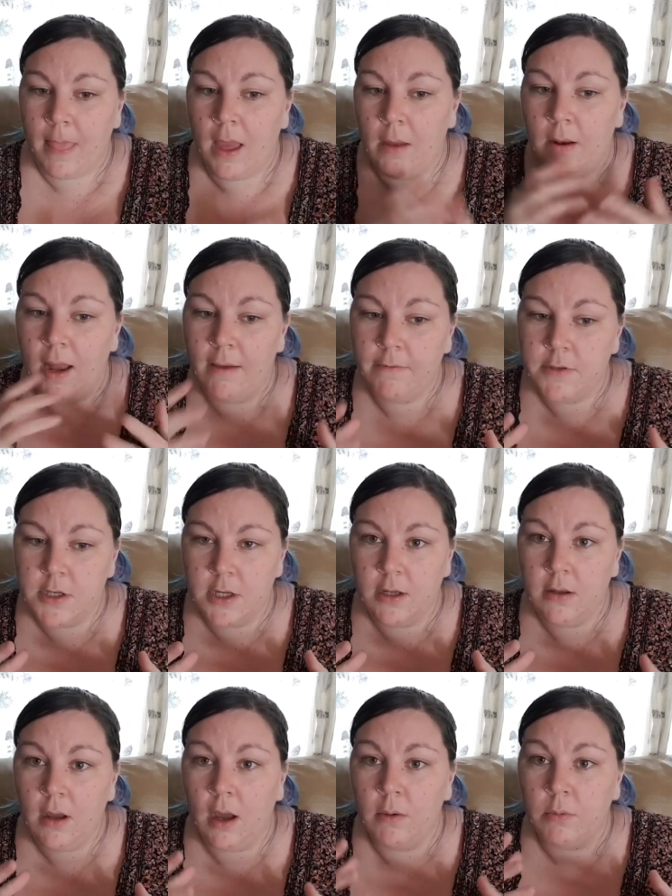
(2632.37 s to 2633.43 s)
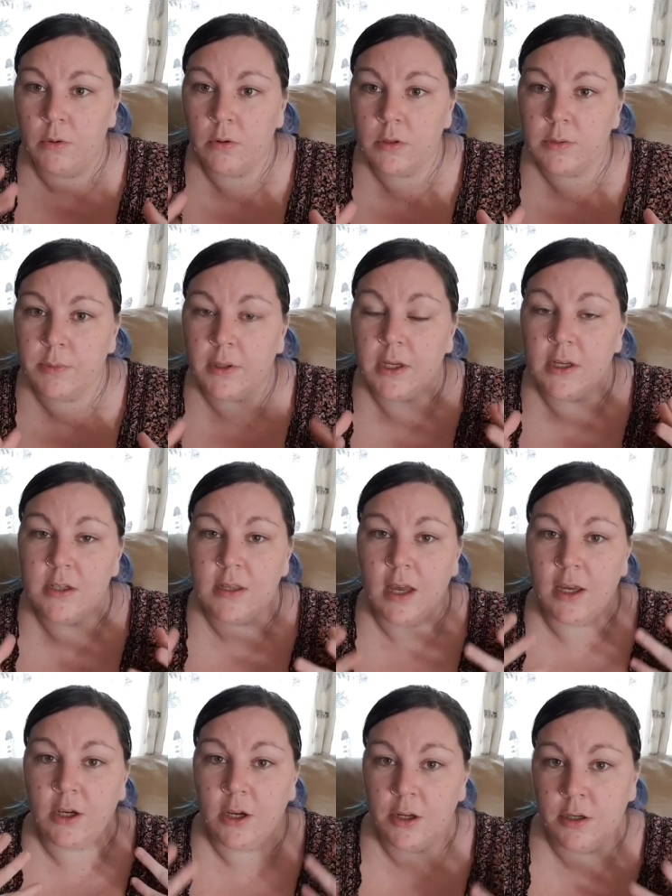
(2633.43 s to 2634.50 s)
I left you, I walked because I
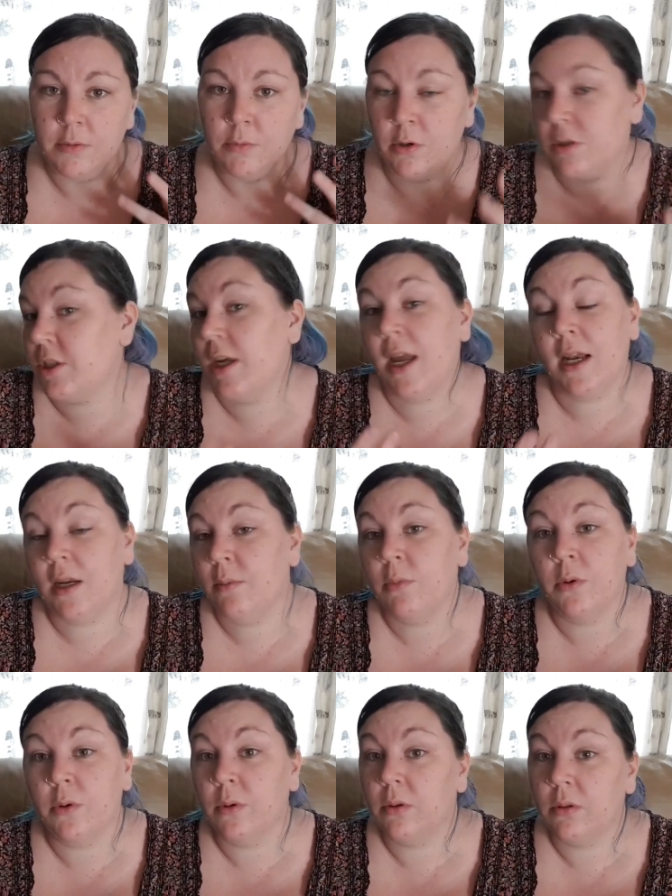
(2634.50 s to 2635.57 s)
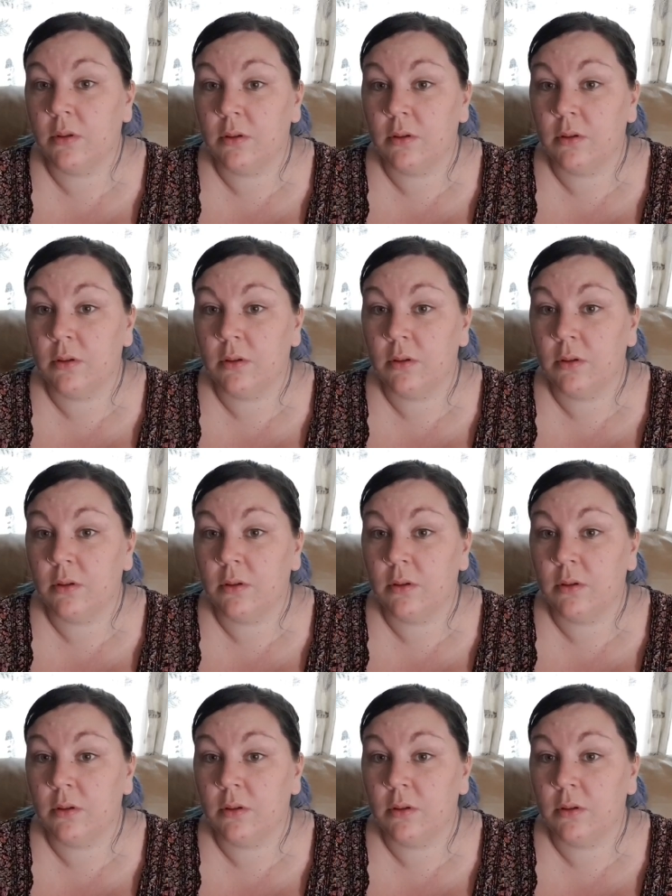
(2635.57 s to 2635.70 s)
couldn't watch it anymore.